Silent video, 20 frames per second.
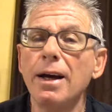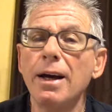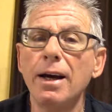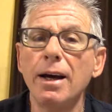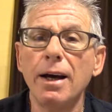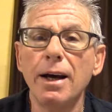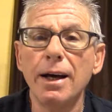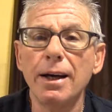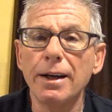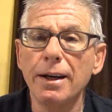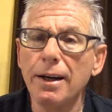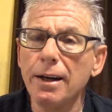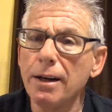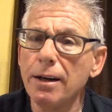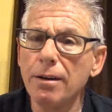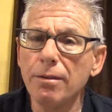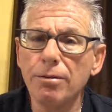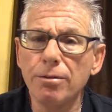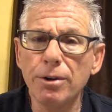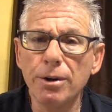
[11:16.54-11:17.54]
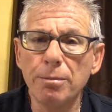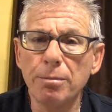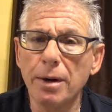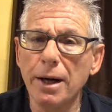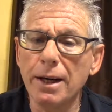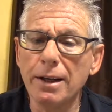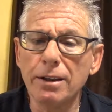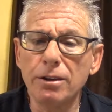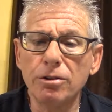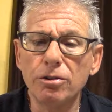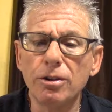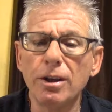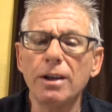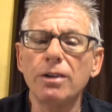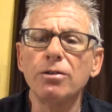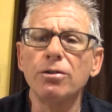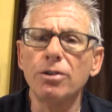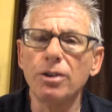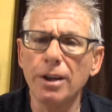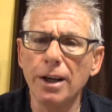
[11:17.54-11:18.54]
And everybody
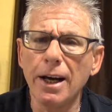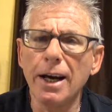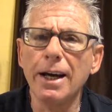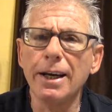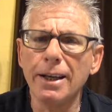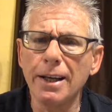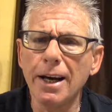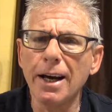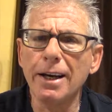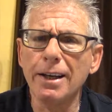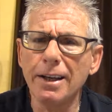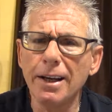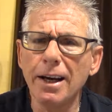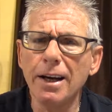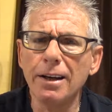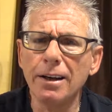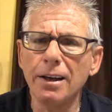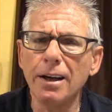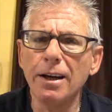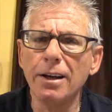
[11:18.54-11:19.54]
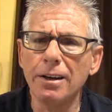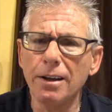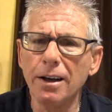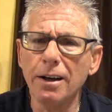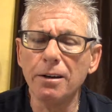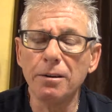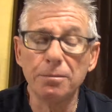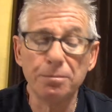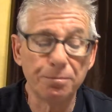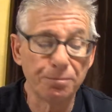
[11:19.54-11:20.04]
says, yeah.